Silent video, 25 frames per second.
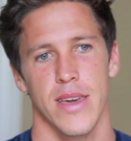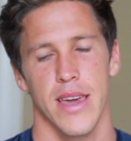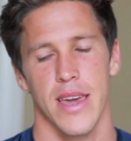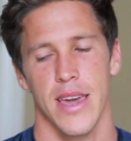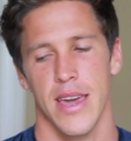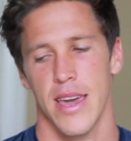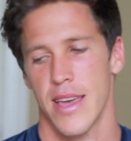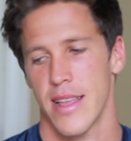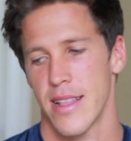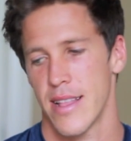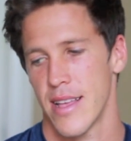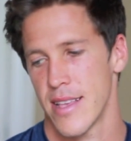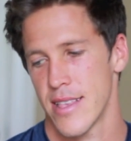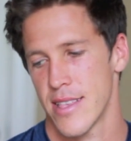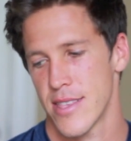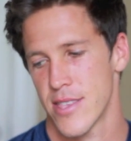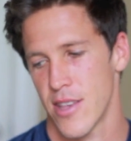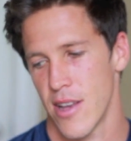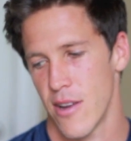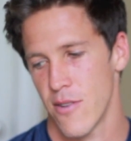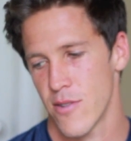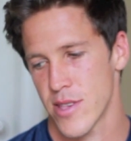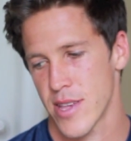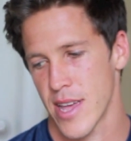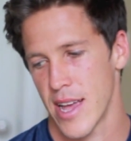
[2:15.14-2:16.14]
I
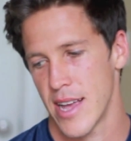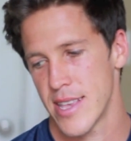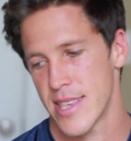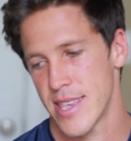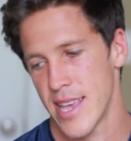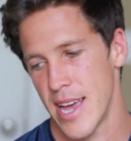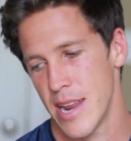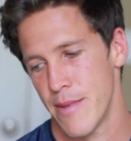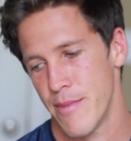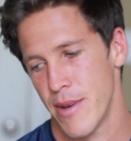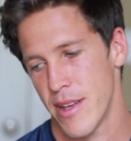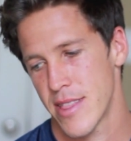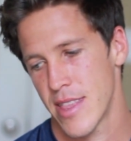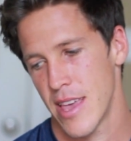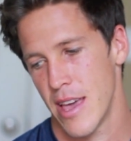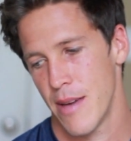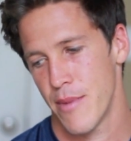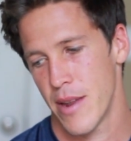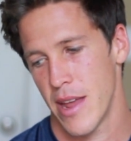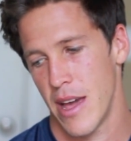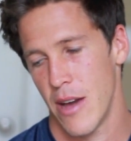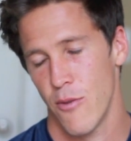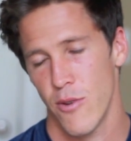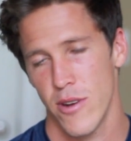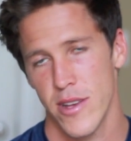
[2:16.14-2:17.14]
was kind of sad about that,
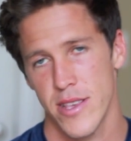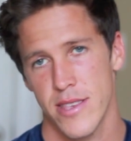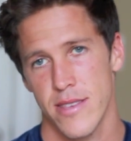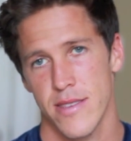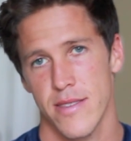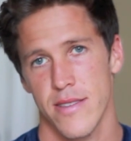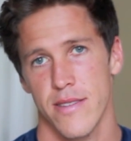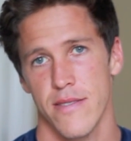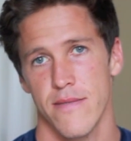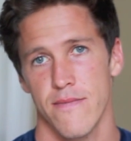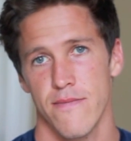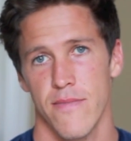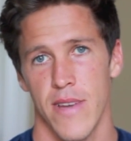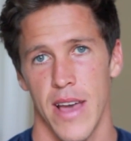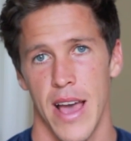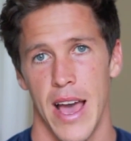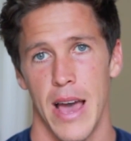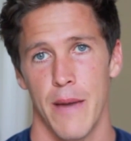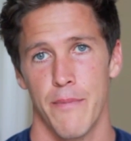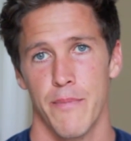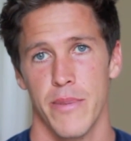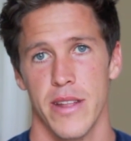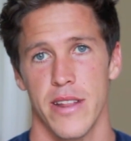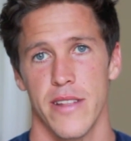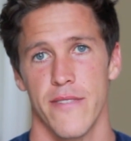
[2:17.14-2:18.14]
but I was
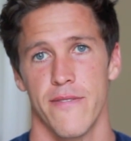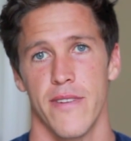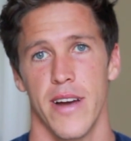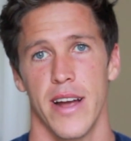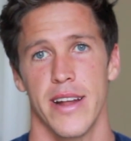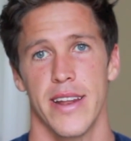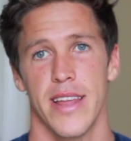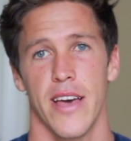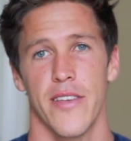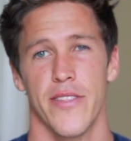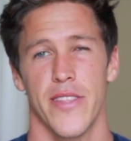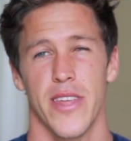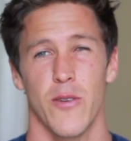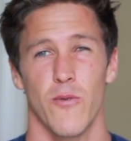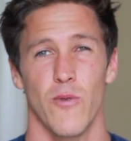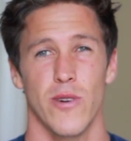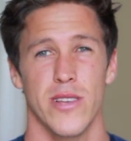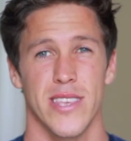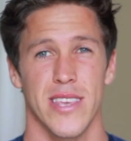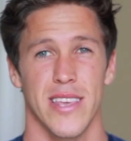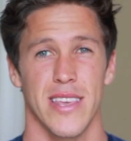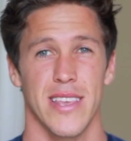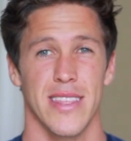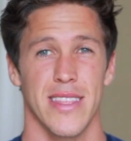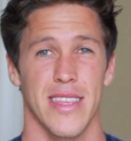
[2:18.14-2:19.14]
happy to find out that it
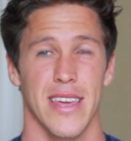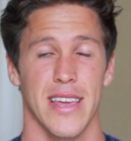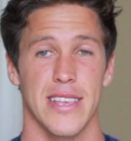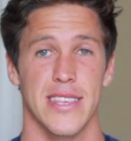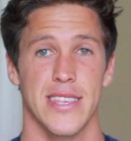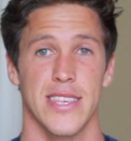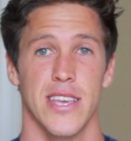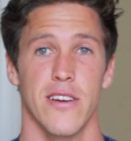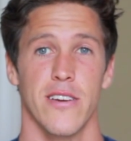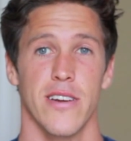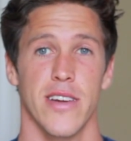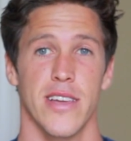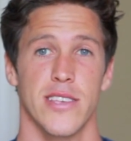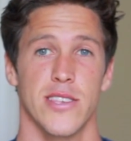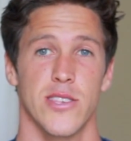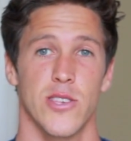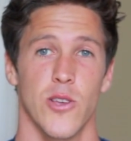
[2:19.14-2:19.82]
wasn't anything serious.